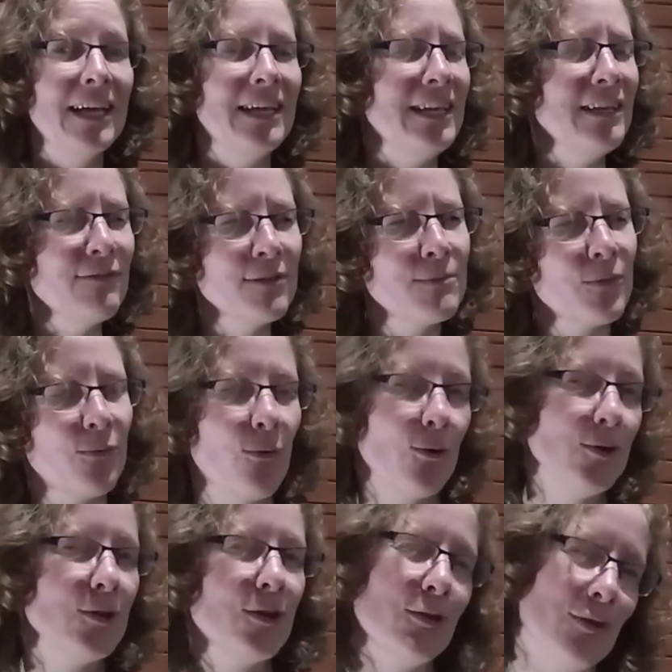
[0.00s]
Even before
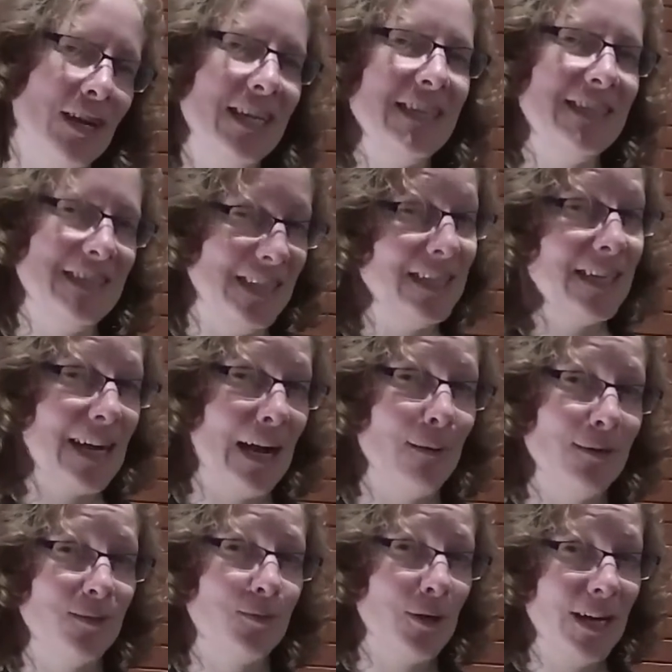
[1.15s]
you could really see that I
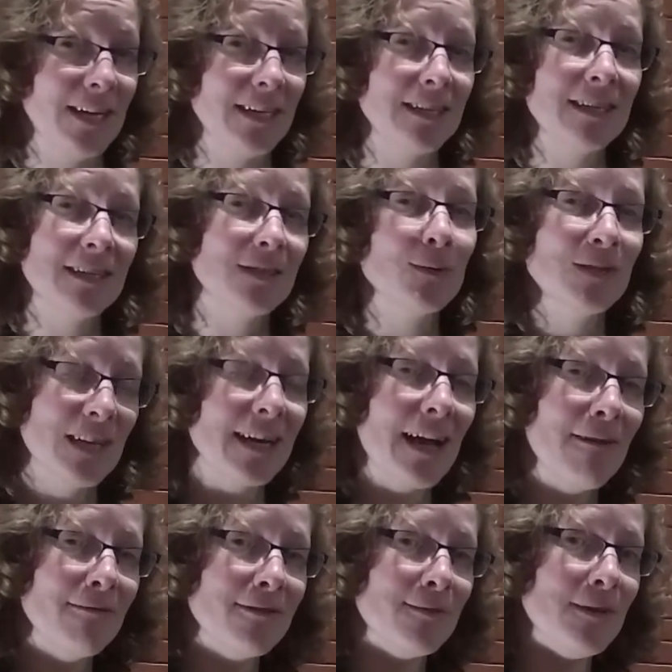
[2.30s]
was pregnant, this was
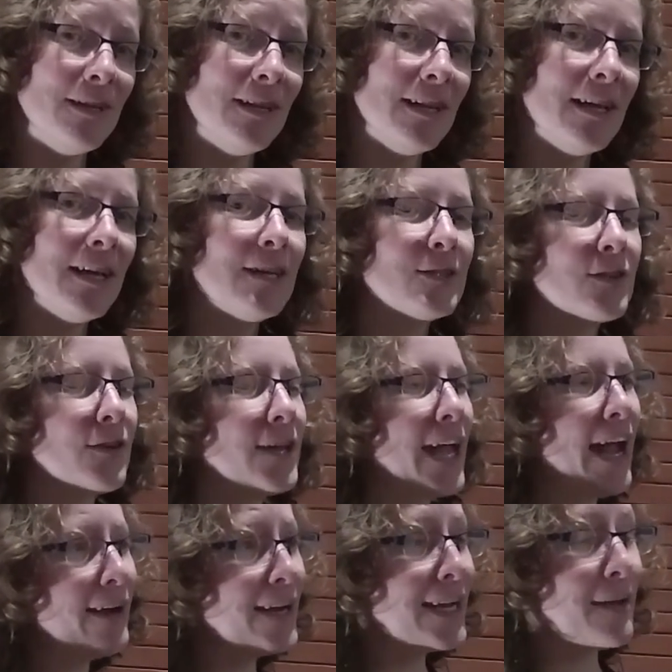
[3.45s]
uncomfortable, so
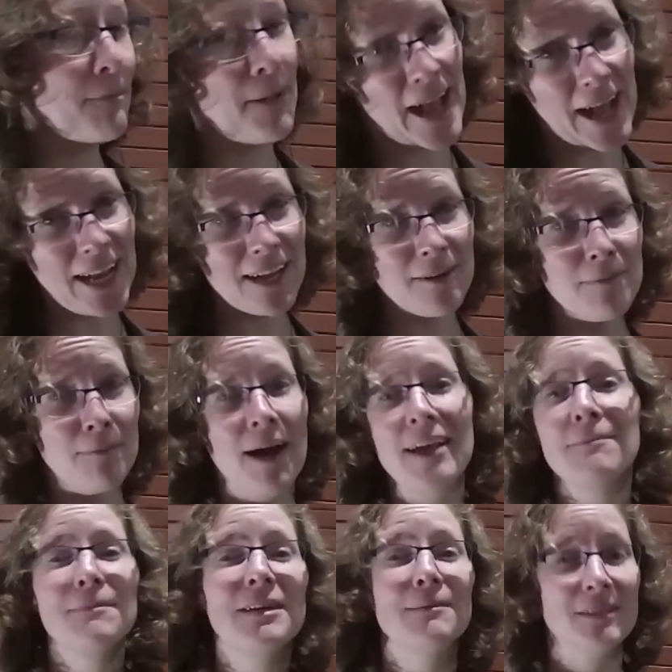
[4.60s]
carrying a pack might
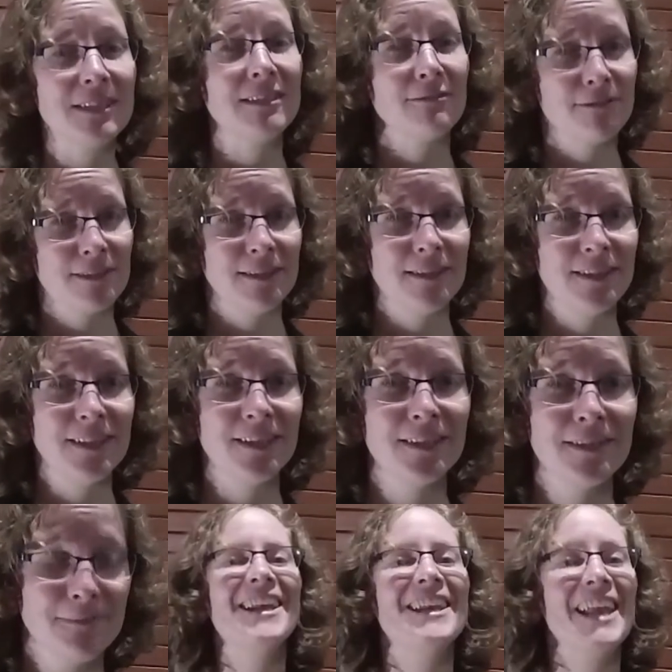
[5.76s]
be a bit difficult.
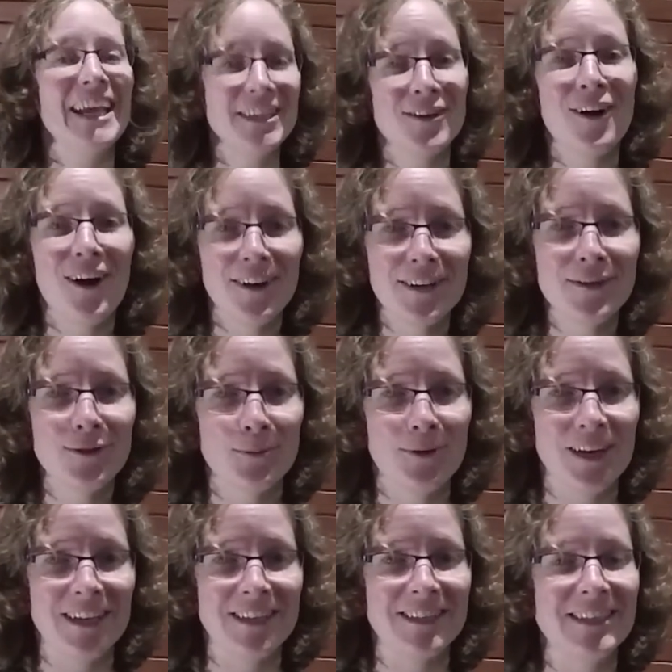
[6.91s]
Later on in your
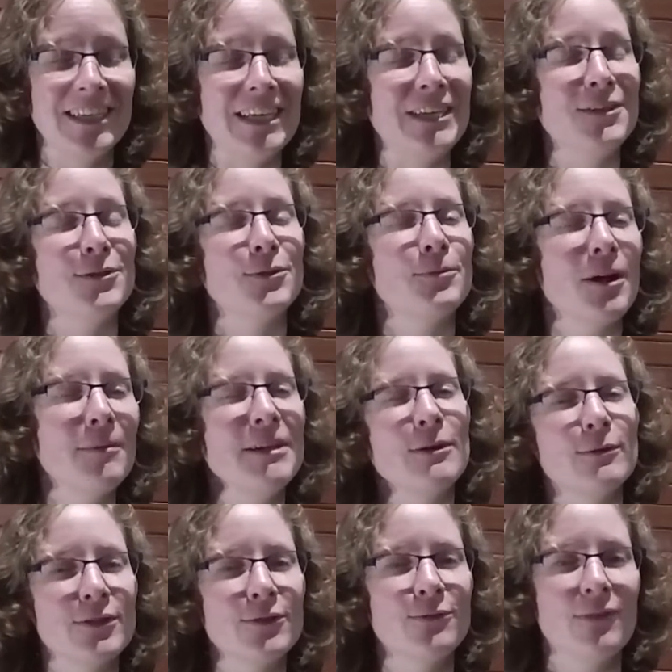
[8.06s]
pregnancy, you'll probably
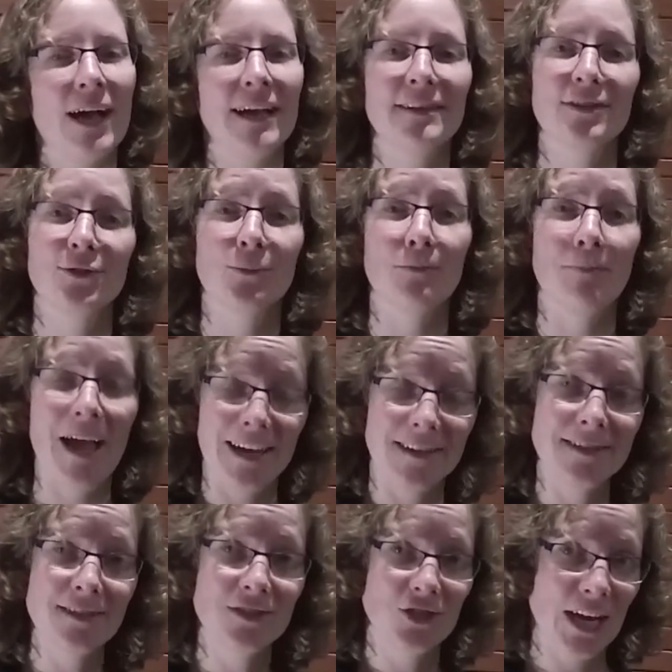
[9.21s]
also find that your
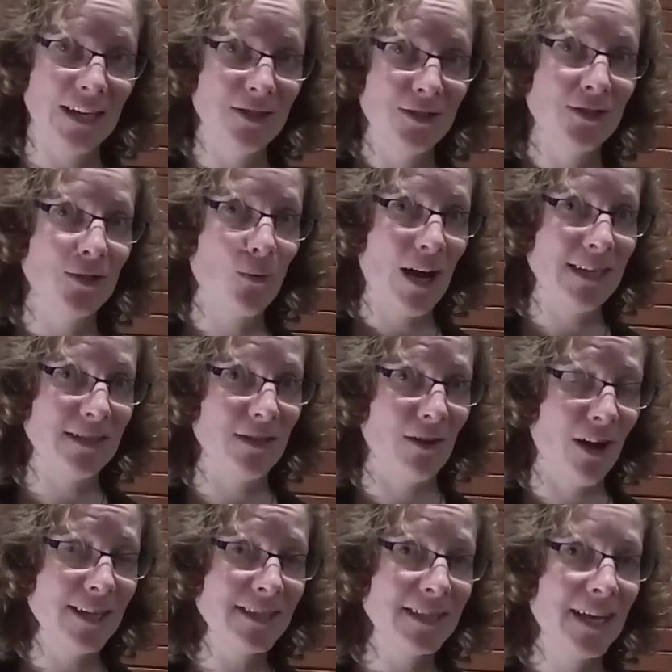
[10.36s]
balance changes quite a
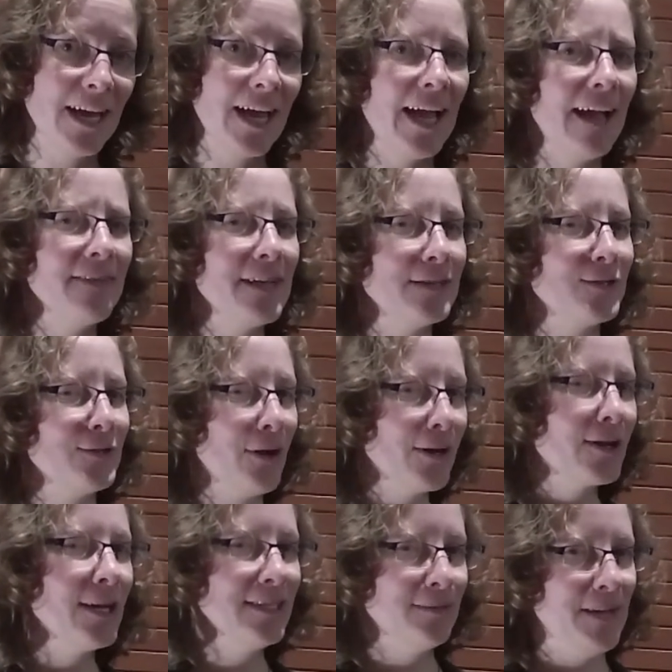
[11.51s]
lot and that you're not
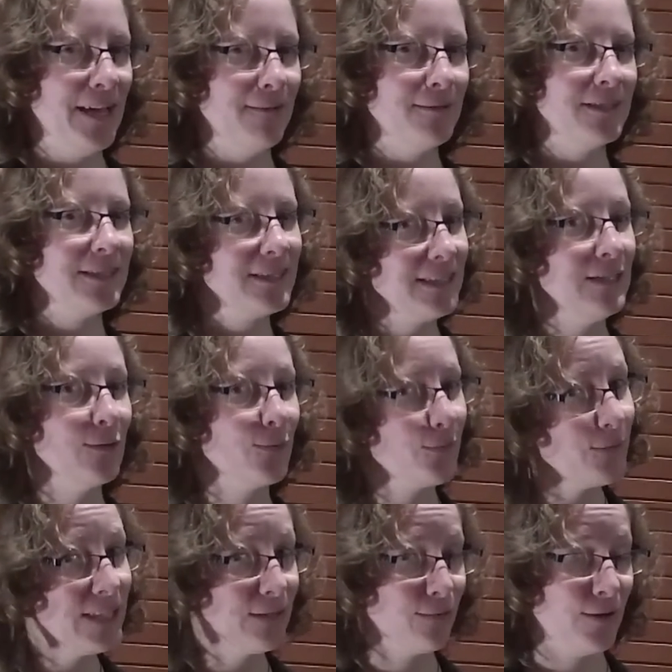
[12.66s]
going to be able to see your
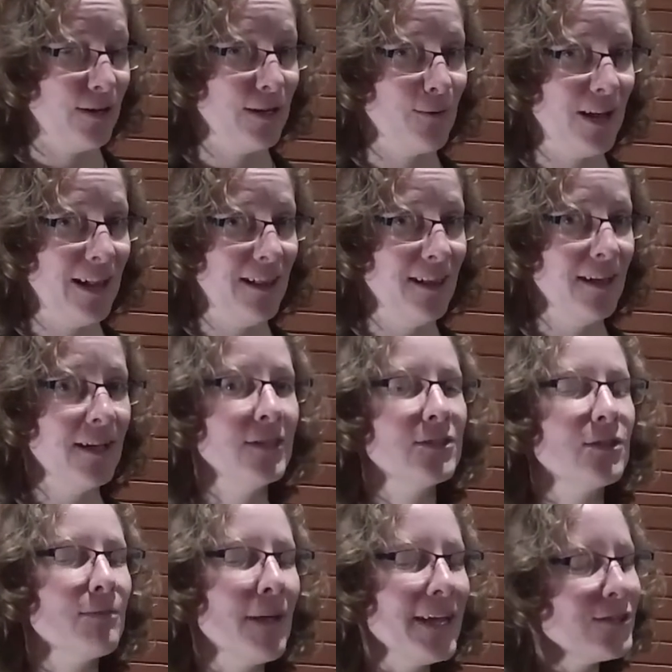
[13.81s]
feet very well. So
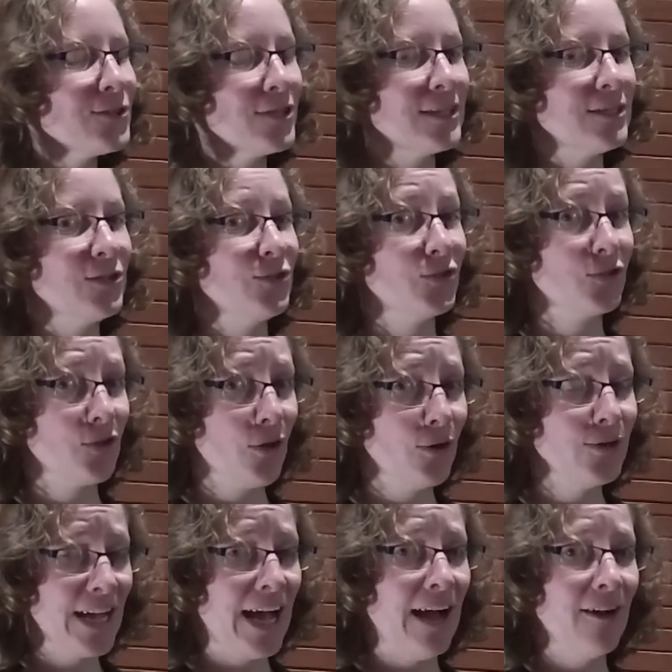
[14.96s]
make sure that you slow
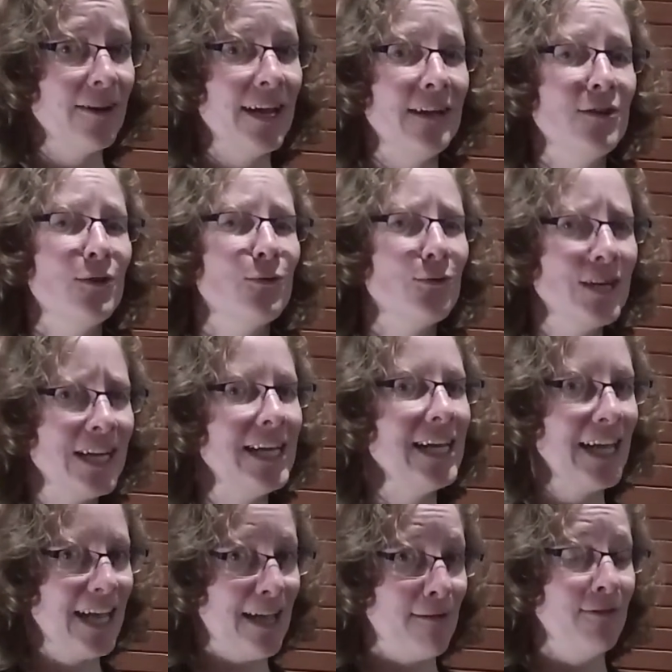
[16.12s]
down and you're really
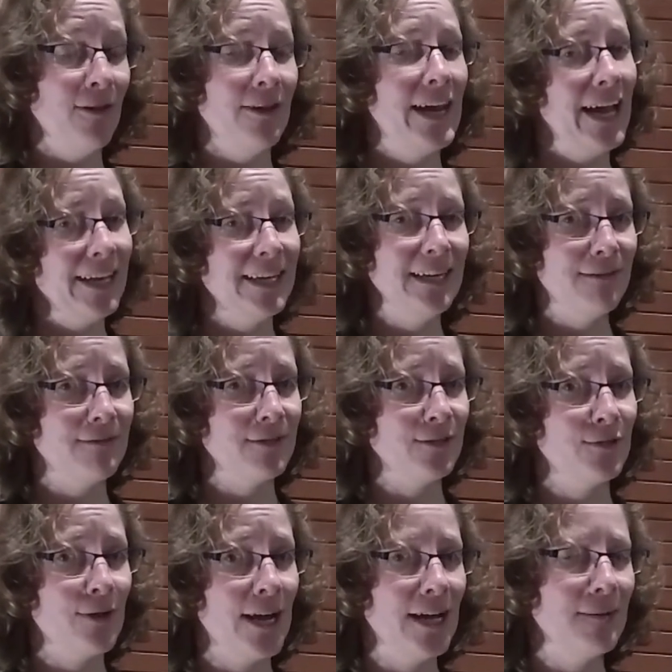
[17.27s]
careful on uneven
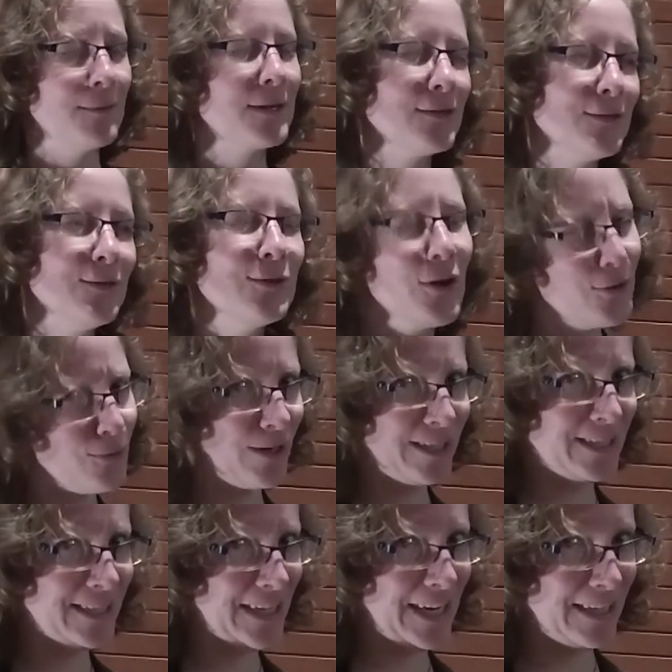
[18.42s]
terrain because you don't want to
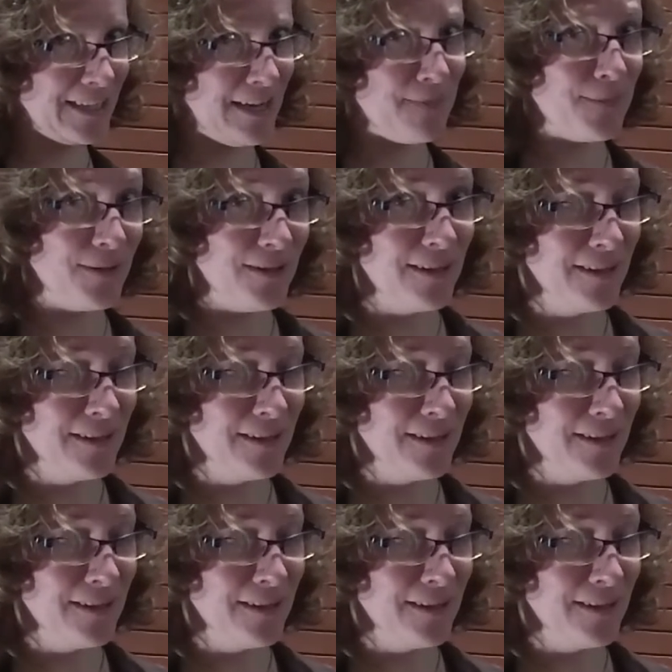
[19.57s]
take a tumble.